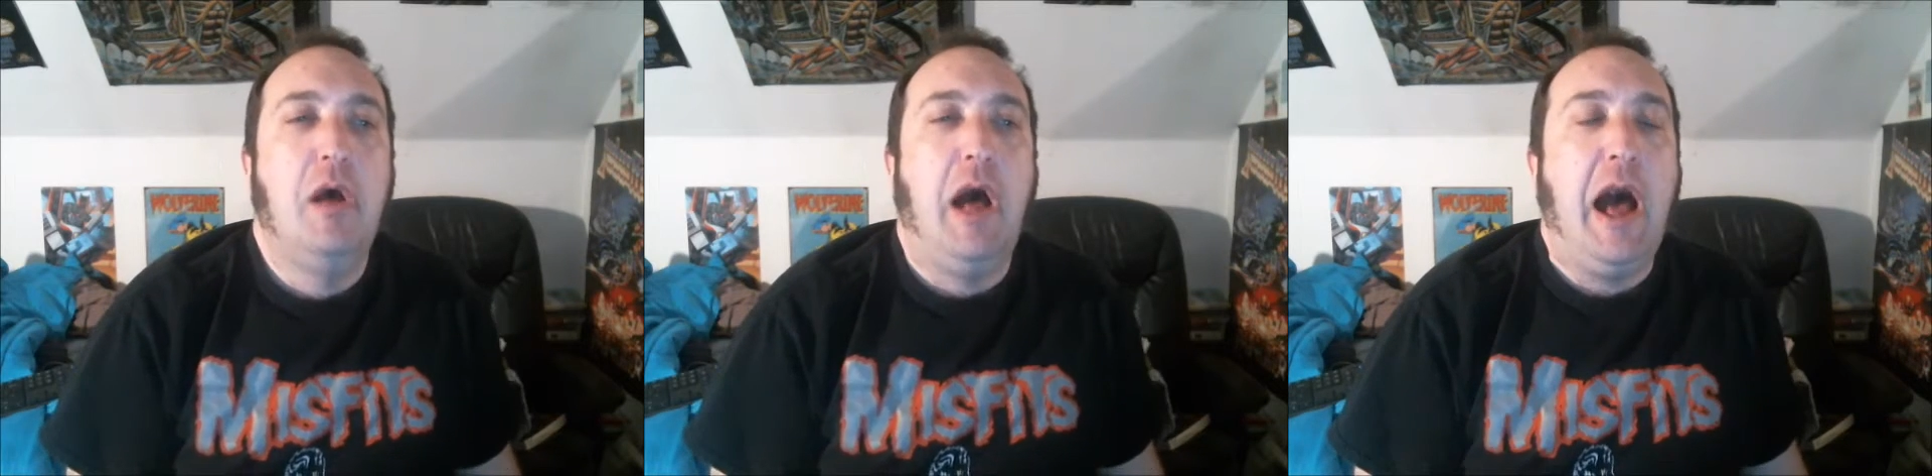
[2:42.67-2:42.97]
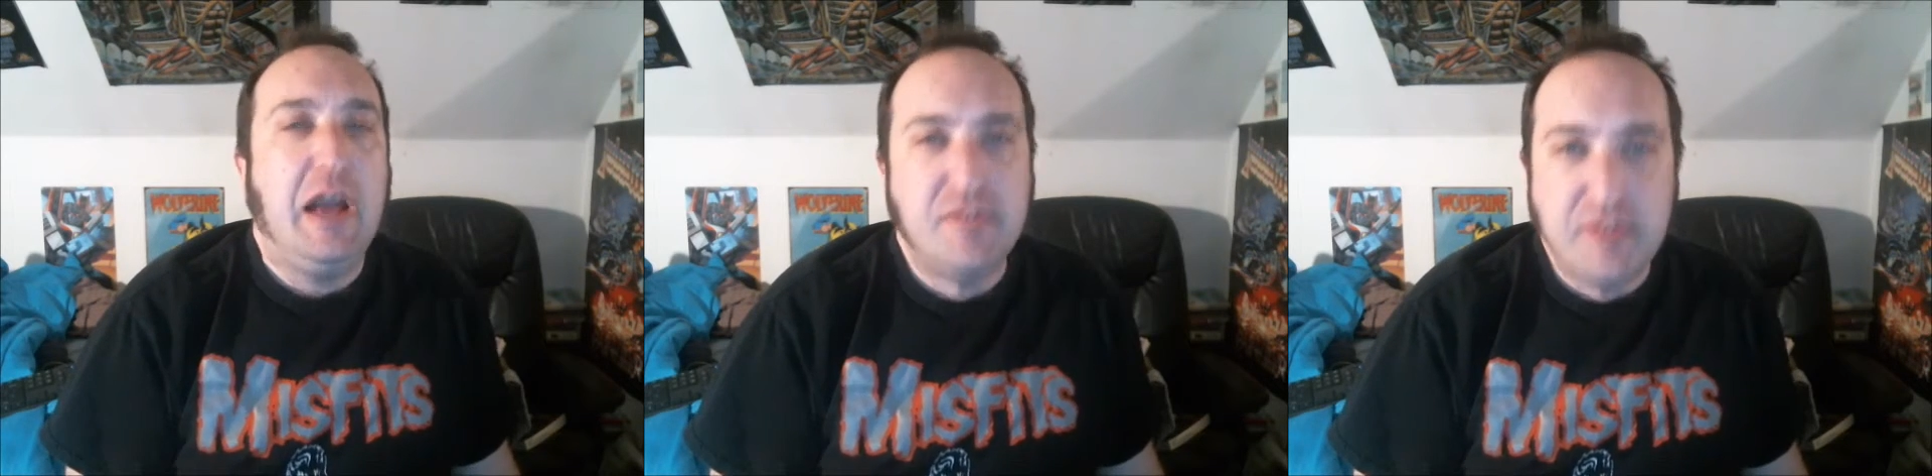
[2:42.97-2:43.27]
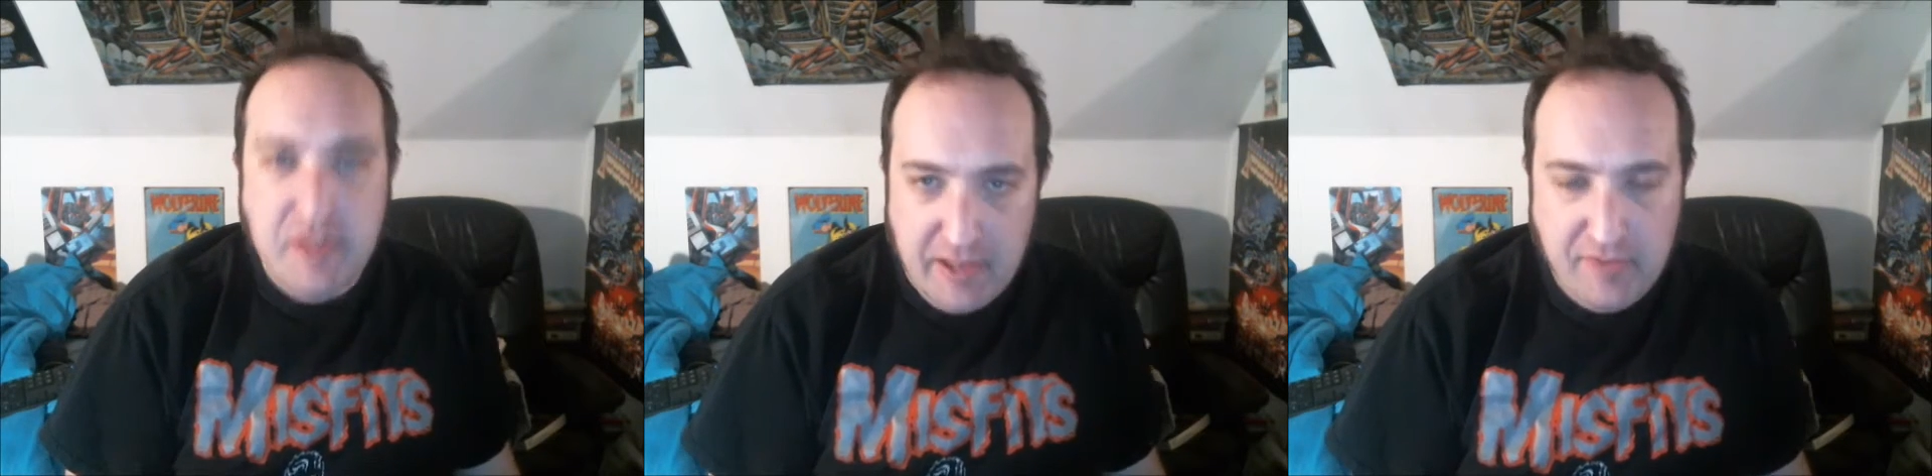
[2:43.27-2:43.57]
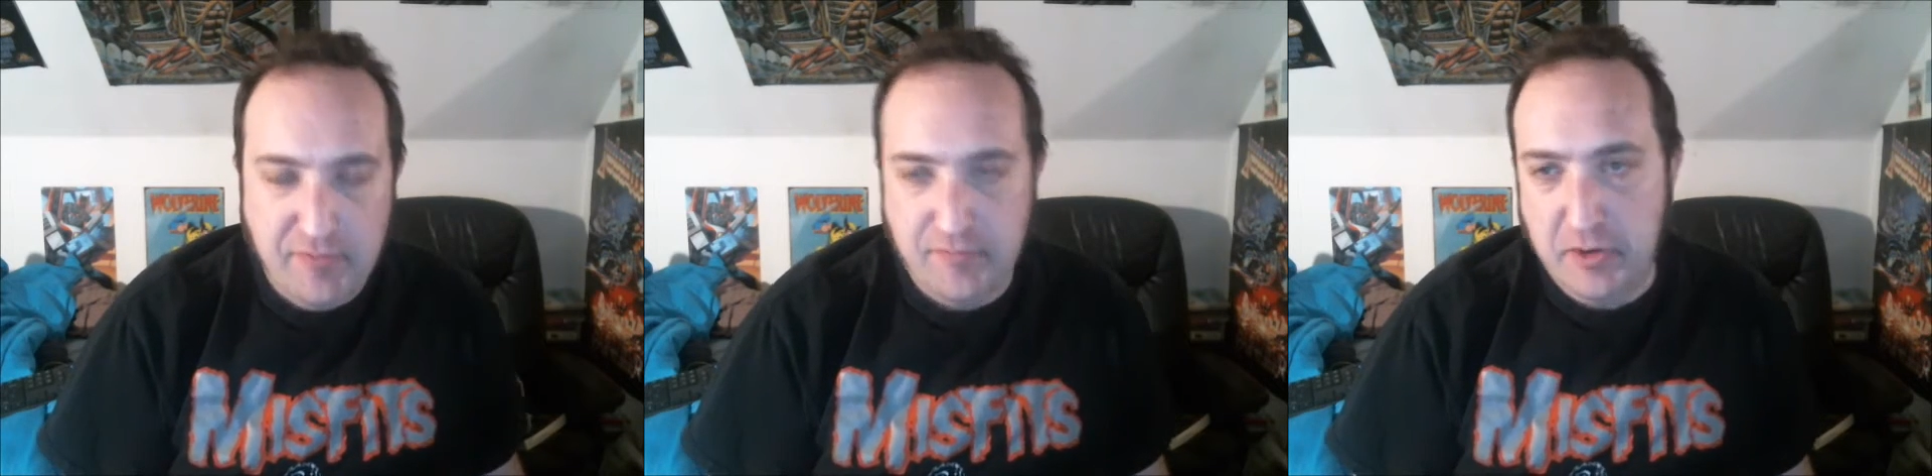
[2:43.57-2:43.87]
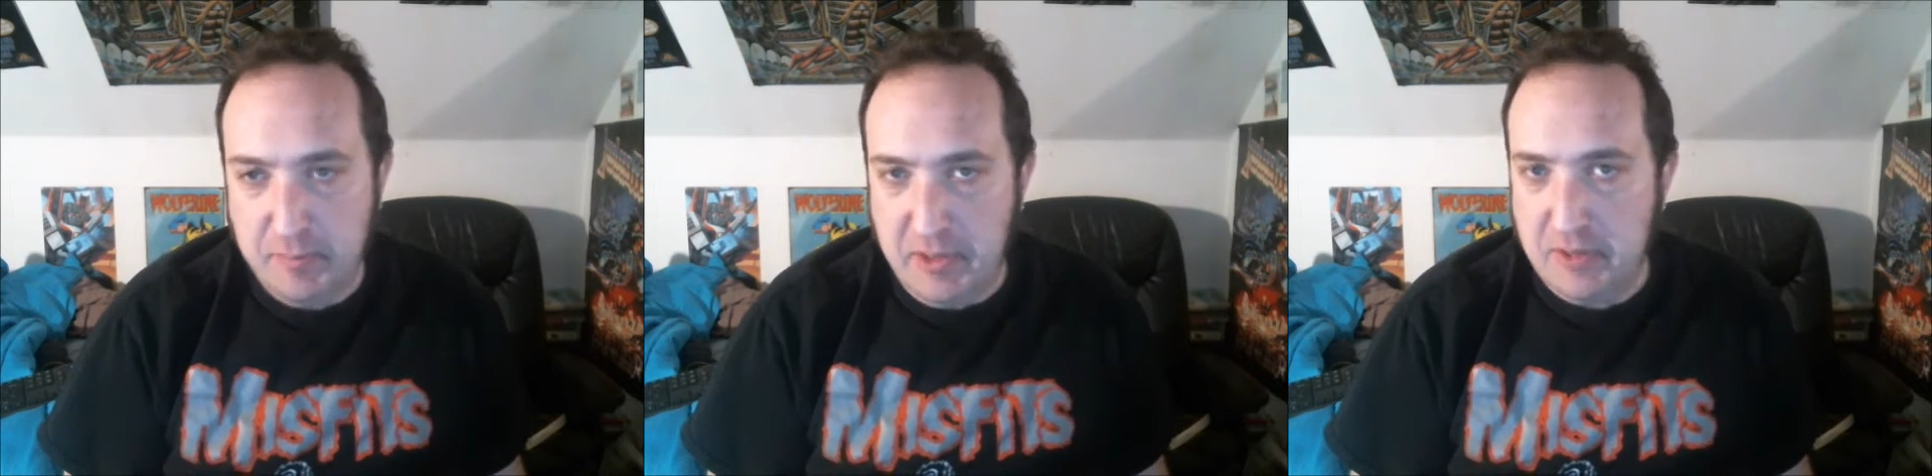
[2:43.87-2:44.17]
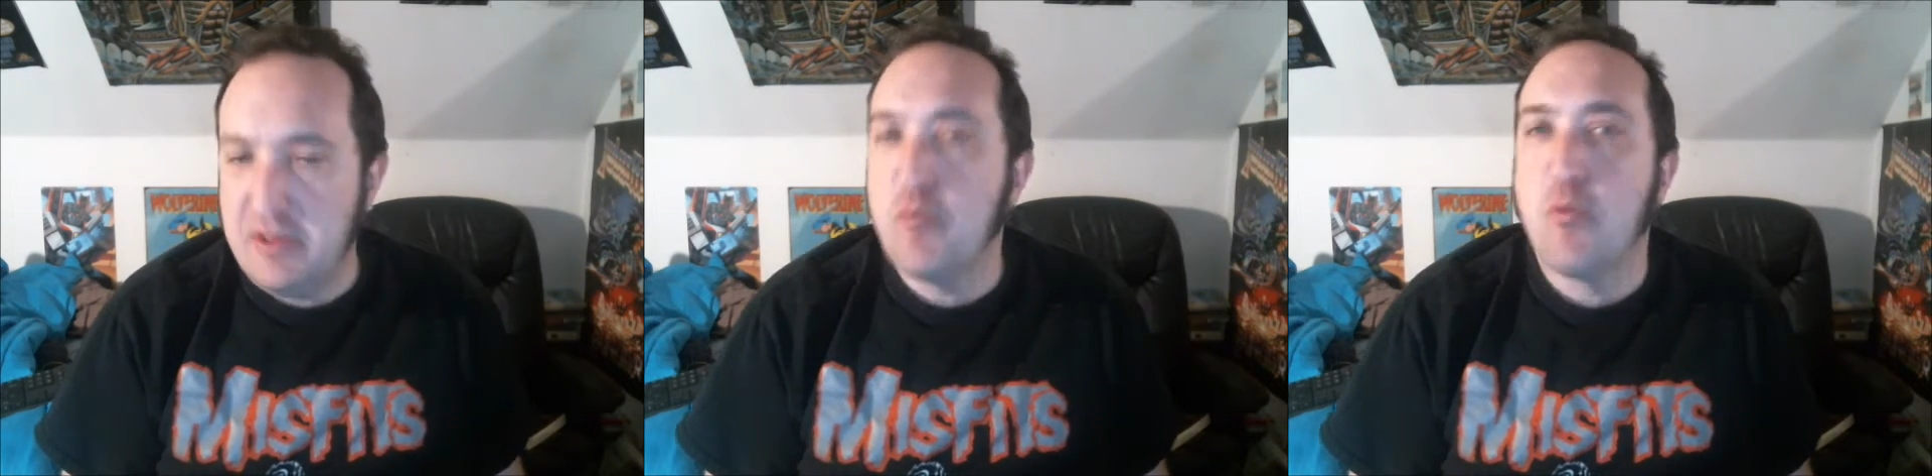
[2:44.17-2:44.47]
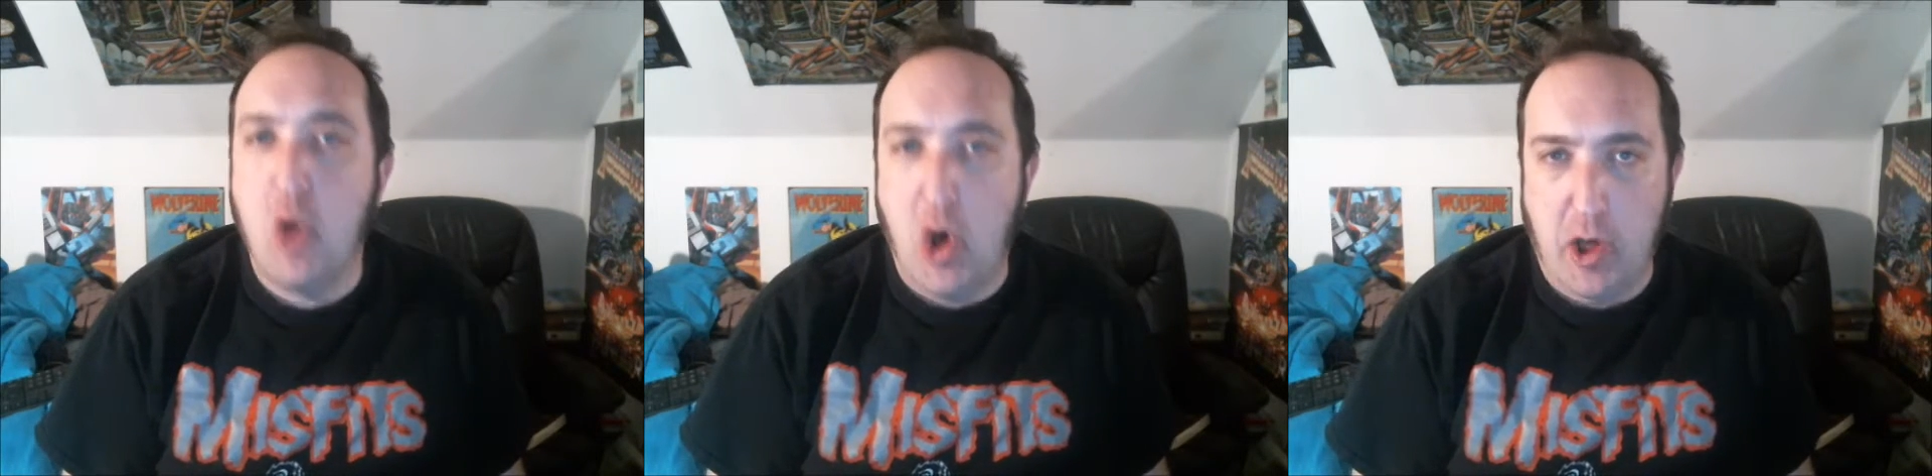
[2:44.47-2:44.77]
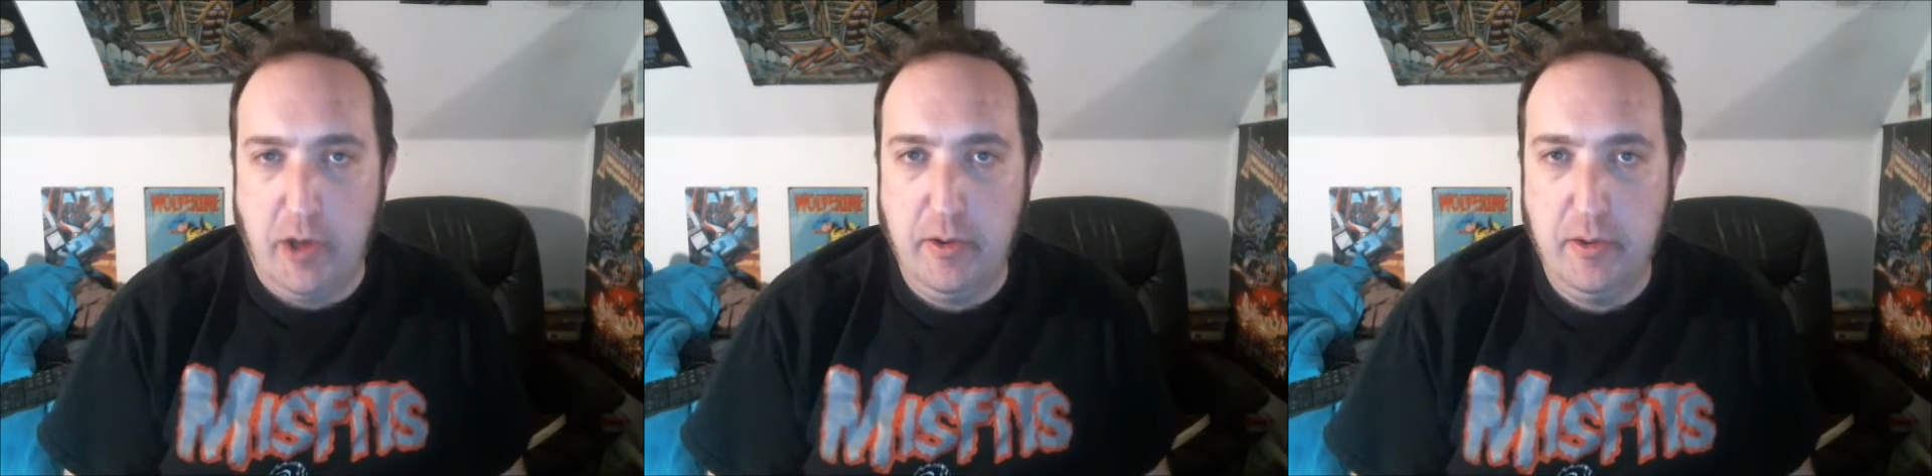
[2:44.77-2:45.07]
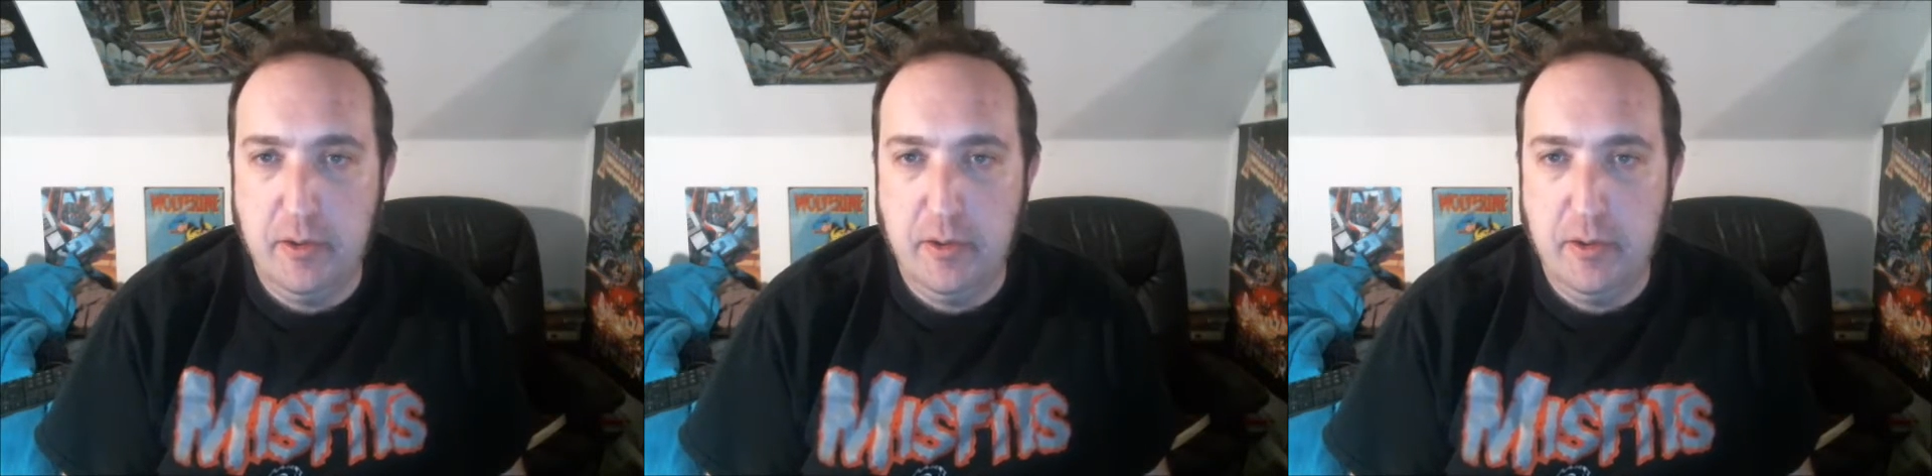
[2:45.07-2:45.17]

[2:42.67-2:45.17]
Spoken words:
I see that as fundamentally wrong,